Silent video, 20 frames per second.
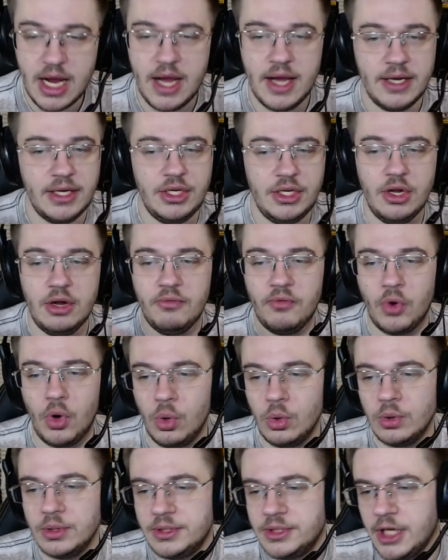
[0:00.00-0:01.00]
you have
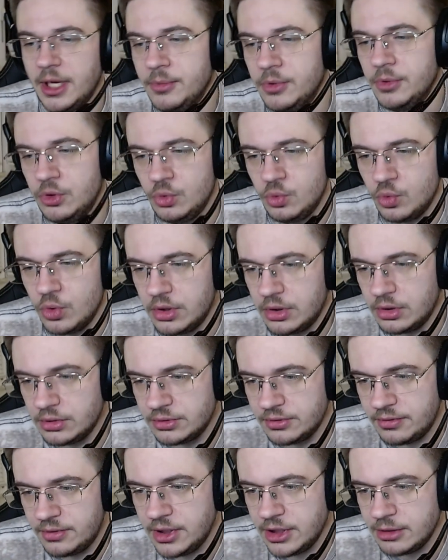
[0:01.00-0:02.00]
all the time in the world to
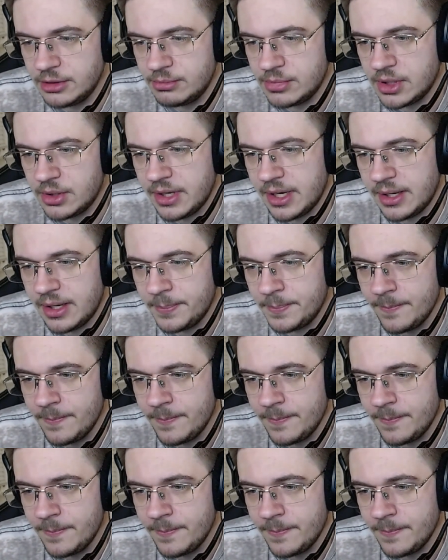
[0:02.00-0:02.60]
think about it.